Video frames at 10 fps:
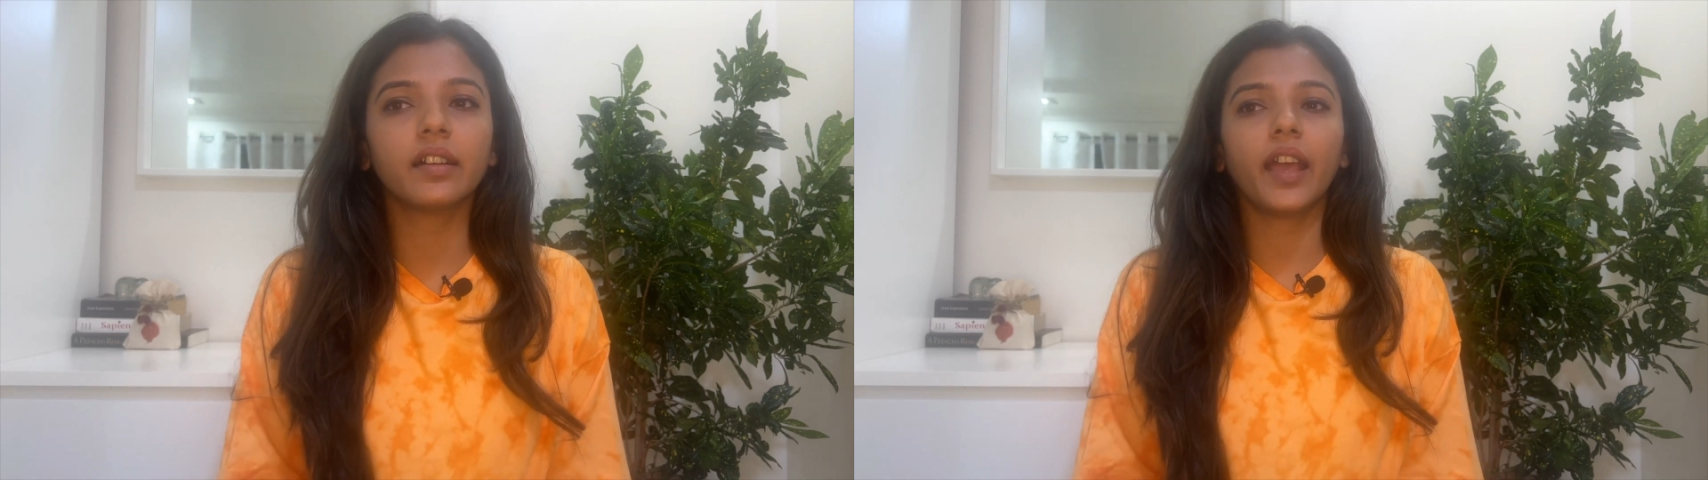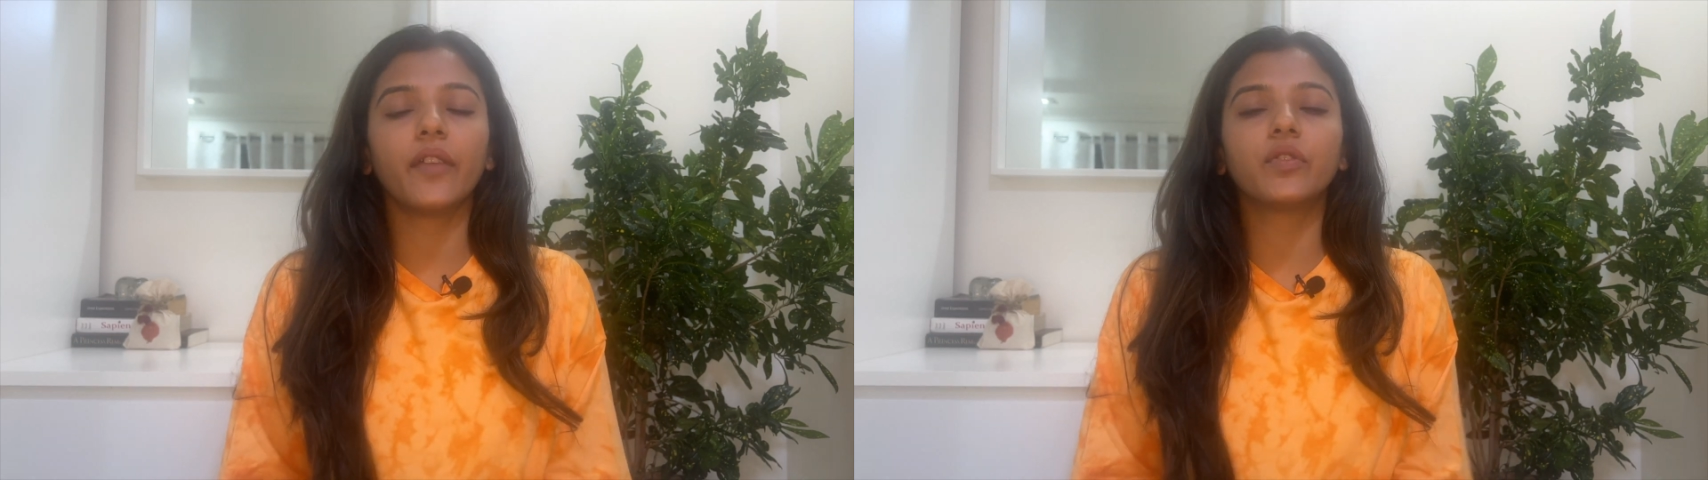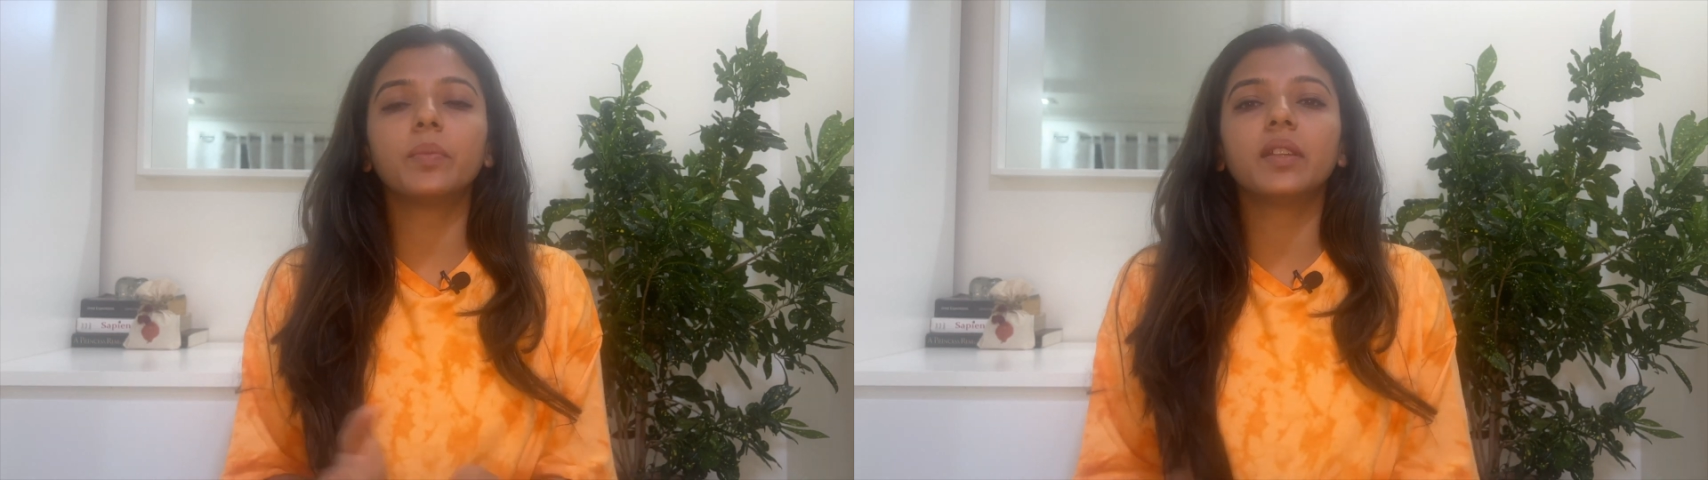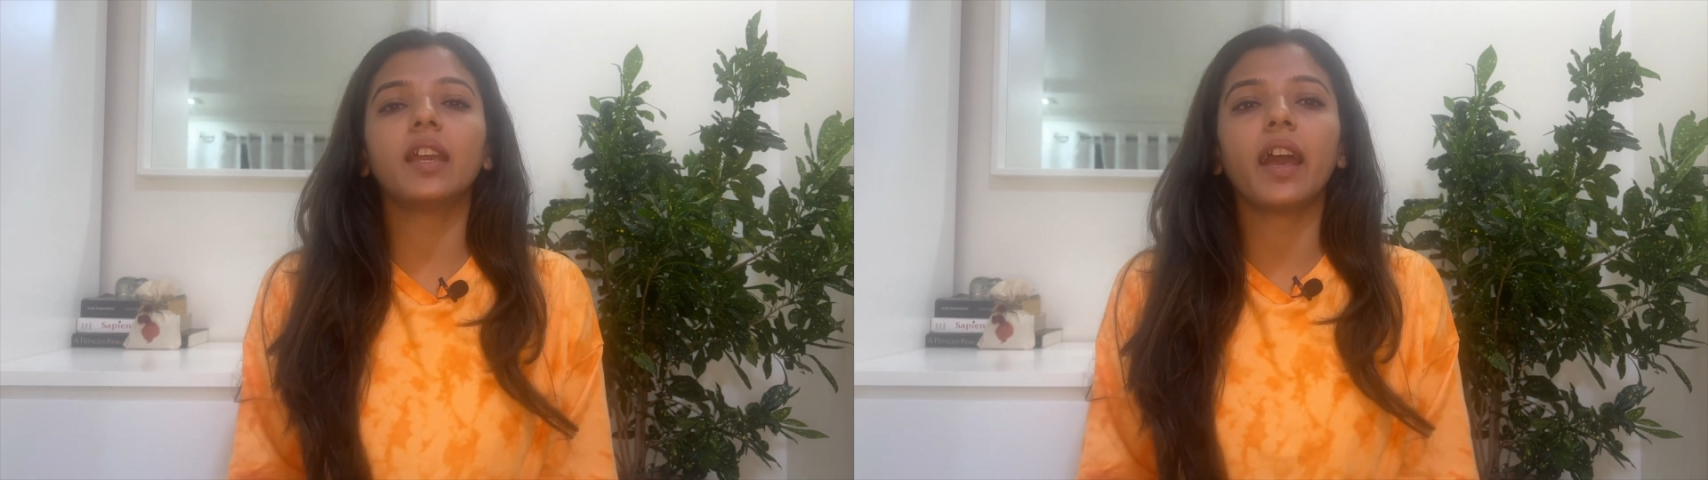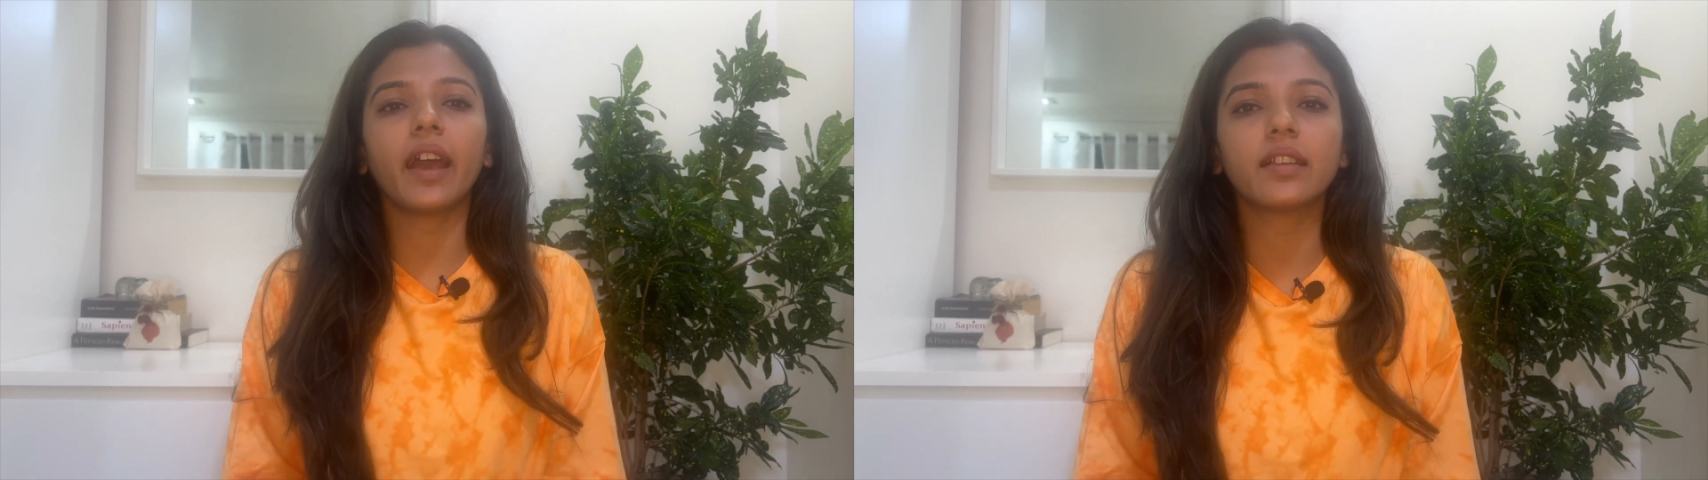
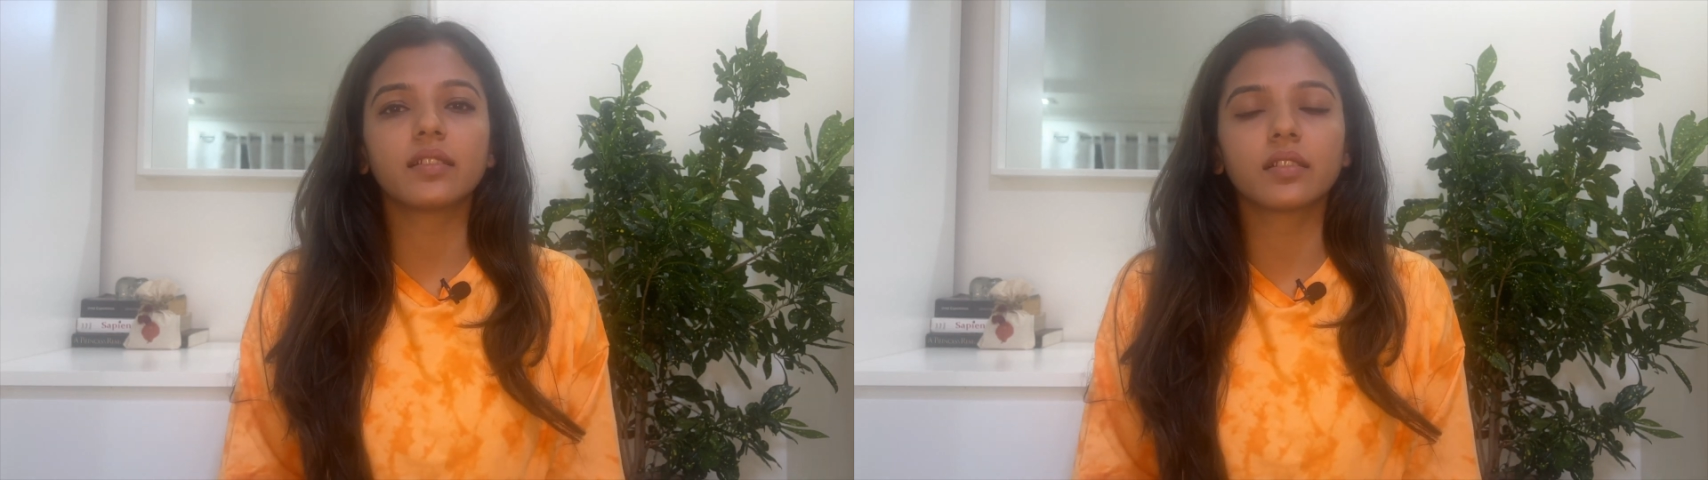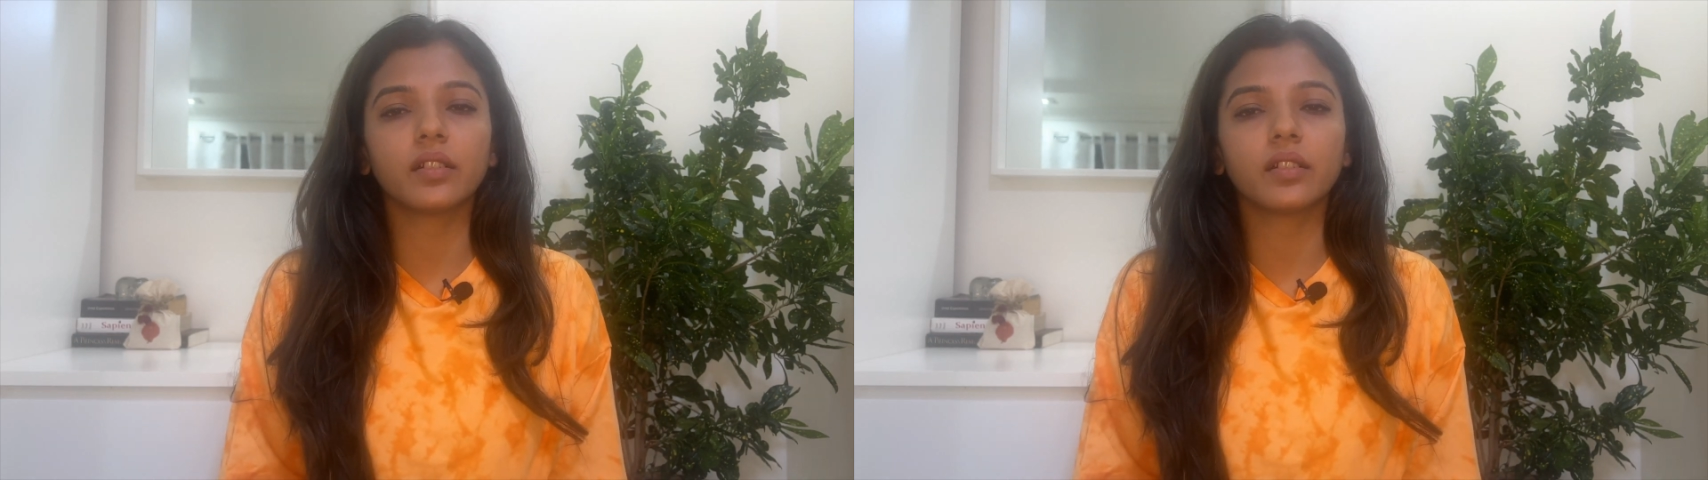everybody has